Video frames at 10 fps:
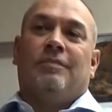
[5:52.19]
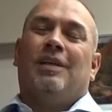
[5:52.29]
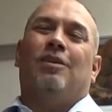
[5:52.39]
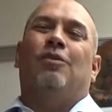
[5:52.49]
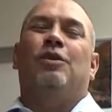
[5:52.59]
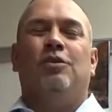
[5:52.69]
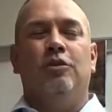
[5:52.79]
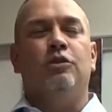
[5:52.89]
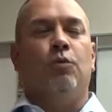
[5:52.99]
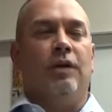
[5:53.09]
You know, I mean,
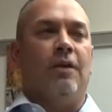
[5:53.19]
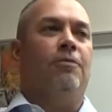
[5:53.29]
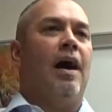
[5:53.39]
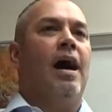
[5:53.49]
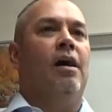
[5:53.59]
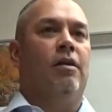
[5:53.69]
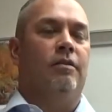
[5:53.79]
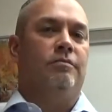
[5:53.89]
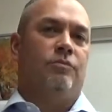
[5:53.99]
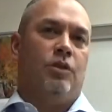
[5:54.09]
usually when they
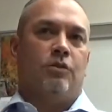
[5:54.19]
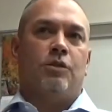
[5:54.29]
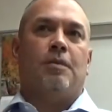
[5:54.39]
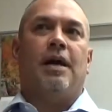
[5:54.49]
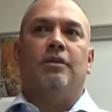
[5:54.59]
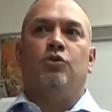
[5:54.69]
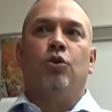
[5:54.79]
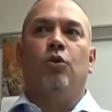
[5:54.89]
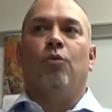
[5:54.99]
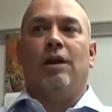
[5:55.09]
file, you know, some kind of
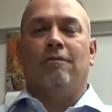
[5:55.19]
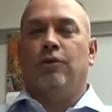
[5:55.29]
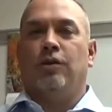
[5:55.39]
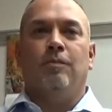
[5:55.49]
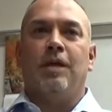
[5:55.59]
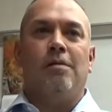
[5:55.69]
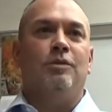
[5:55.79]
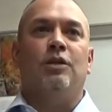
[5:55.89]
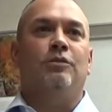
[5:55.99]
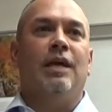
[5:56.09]
suit or whatever,
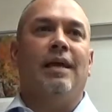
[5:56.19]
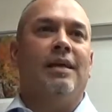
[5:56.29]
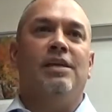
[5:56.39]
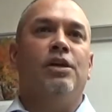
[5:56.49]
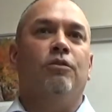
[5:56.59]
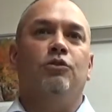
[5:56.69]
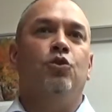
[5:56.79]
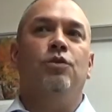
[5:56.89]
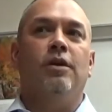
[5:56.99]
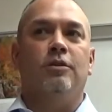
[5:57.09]
sometimes it'll take a year or
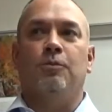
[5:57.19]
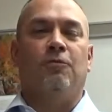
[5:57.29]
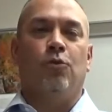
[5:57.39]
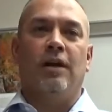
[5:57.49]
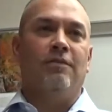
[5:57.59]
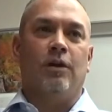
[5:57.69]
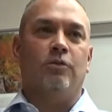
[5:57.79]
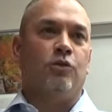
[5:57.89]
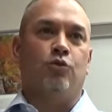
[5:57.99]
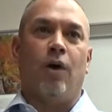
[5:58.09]
2 years before it even
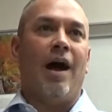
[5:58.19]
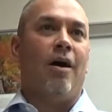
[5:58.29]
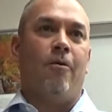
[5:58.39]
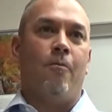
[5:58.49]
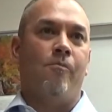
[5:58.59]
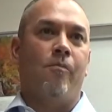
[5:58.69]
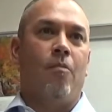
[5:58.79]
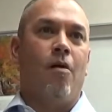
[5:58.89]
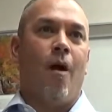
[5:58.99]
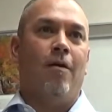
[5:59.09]
goes to trial.
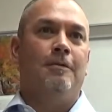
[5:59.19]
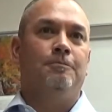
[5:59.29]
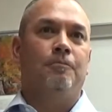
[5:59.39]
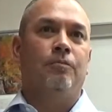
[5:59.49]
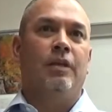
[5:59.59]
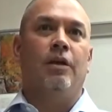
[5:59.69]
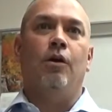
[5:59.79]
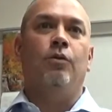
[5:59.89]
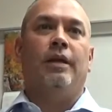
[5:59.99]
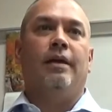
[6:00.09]
You
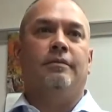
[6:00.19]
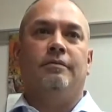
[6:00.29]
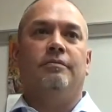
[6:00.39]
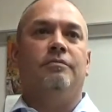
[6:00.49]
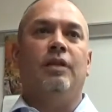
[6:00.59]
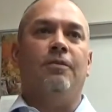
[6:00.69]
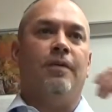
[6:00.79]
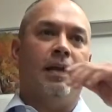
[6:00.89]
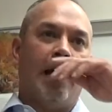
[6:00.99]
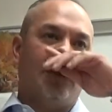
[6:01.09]
know, and then they
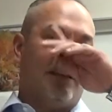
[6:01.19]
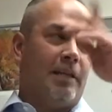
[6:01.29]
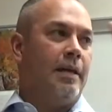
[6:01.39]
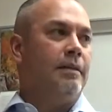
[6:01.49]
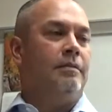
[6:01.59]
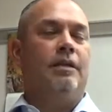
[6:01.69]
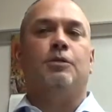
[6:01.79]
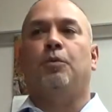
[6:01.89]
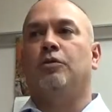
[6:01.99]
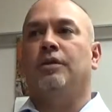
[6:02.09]
find out that
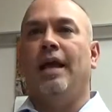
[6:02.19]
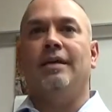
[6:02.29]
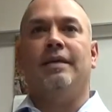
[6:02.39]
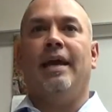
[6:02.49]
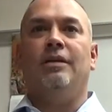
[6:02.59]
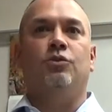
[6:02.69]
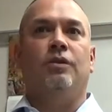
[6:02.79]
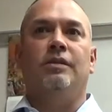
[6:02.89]
this person has cancer and